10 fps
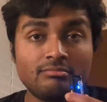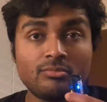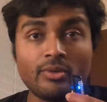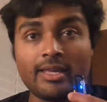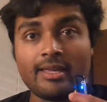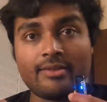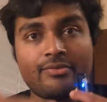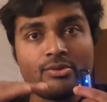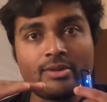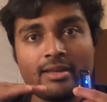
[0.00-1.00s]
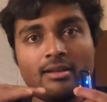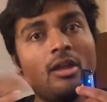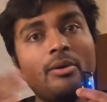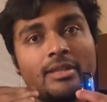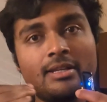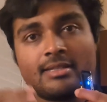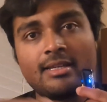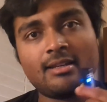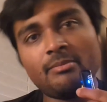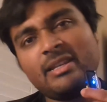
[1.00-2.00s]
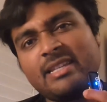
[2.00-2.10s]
where if you get lower than a certain number,